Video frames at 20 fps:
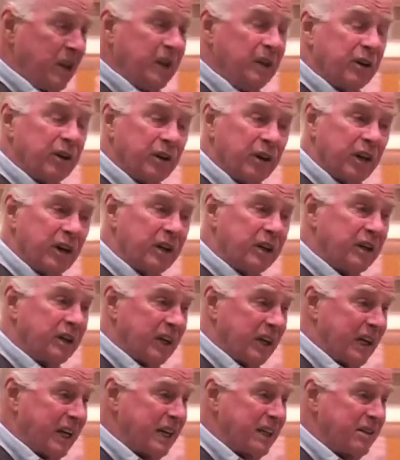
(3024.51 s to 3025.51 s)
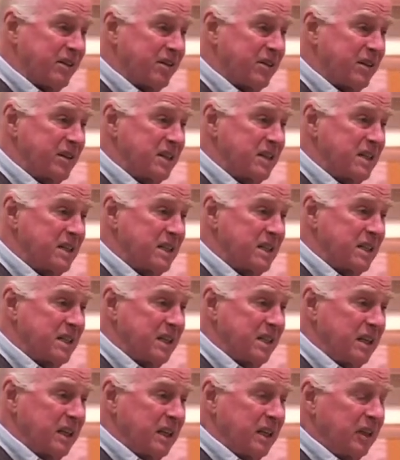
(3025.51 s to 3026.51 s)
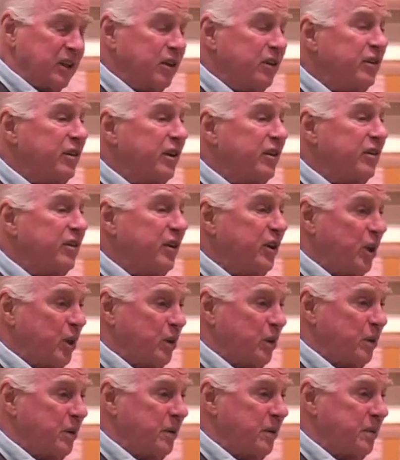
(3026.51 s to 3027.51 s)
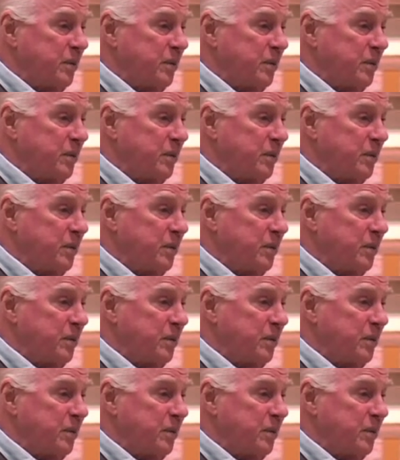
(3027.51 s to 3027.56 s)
You're not a connection. You're just you.